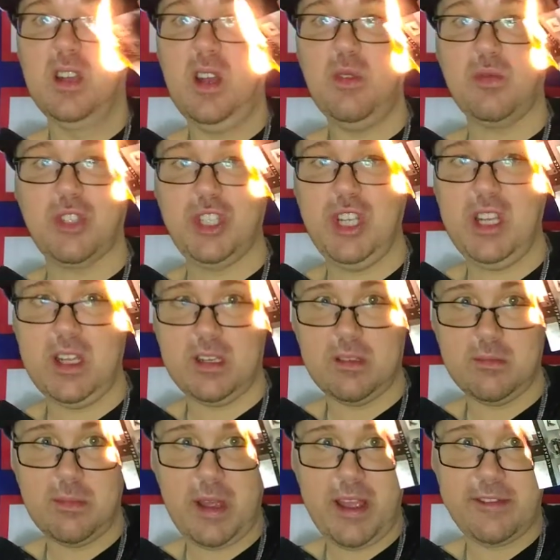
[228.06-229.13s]
Oh, shit.
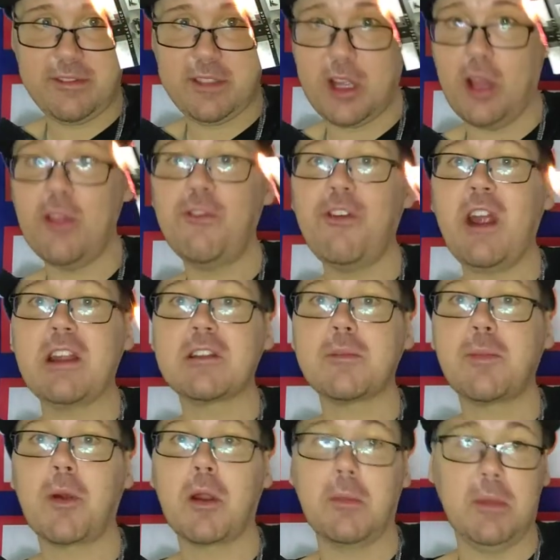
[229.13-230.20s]
Might have to call the fire
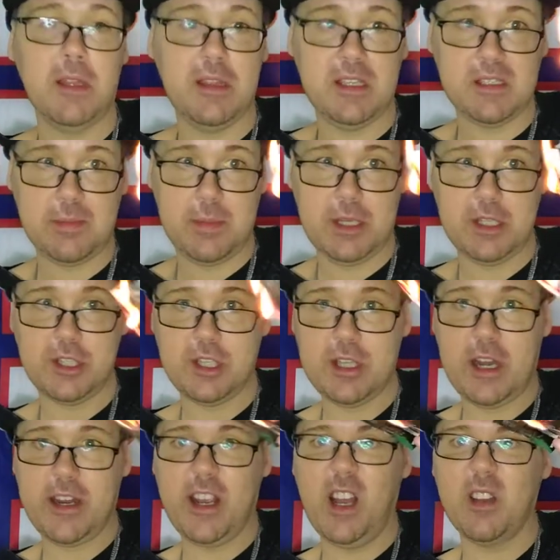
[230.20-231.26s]
department in this bitch.
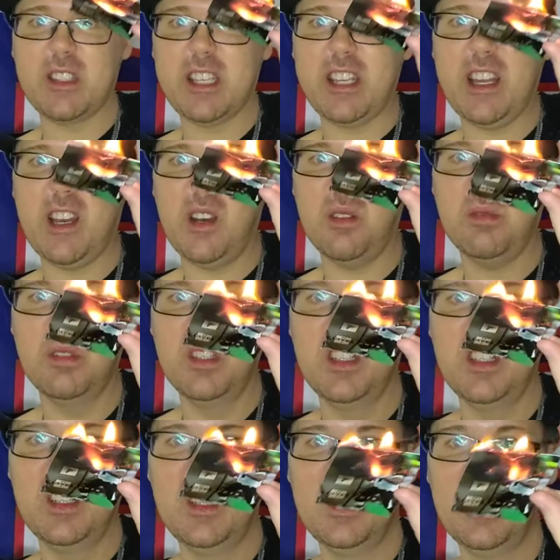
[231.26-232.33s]
There you go, Tico.
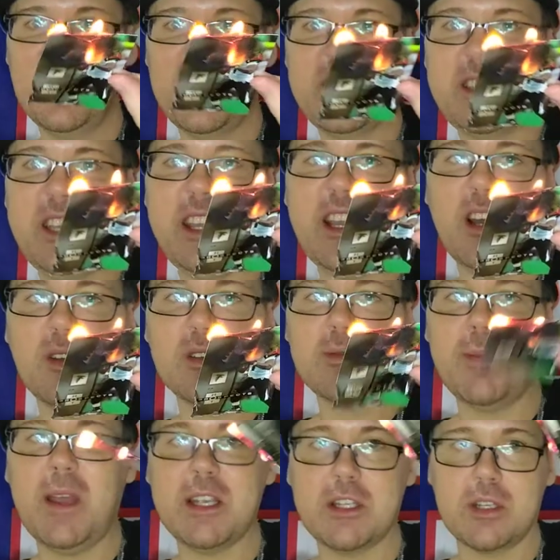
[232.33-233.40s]
The Tico
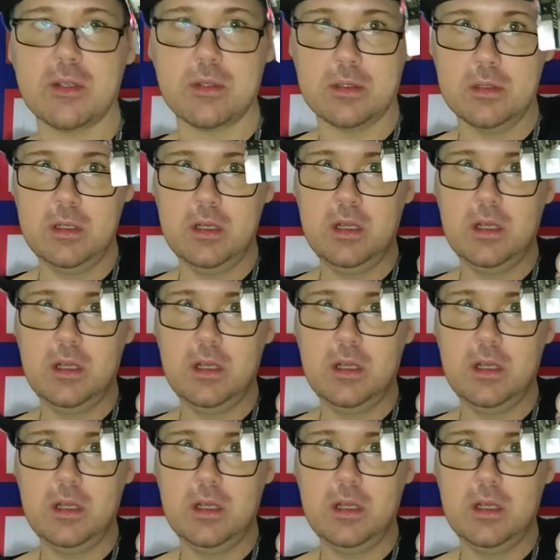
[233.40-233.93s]
special.